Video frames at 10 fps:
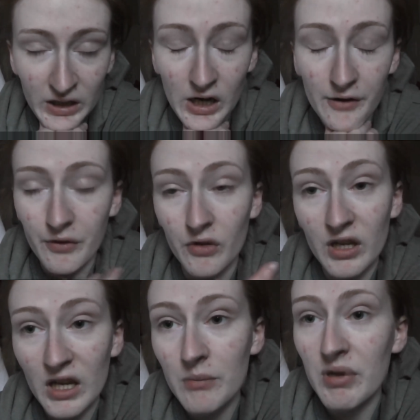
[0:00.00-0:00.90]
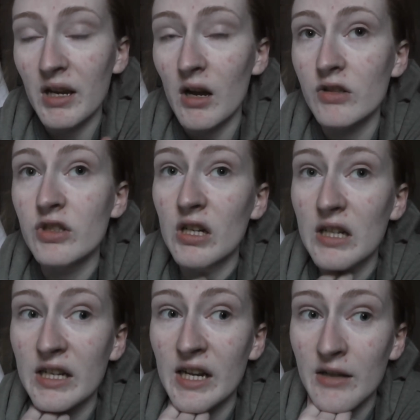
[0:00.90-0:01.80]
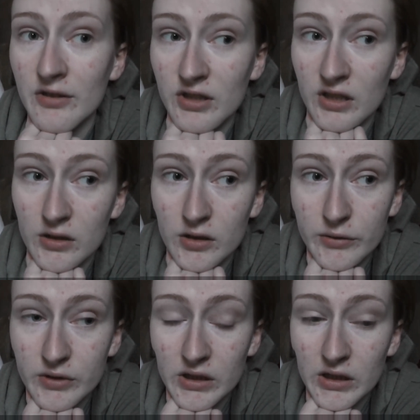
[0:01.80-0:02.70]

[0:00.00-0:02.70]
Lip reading: I've got the guinea pig hutch to clean out still,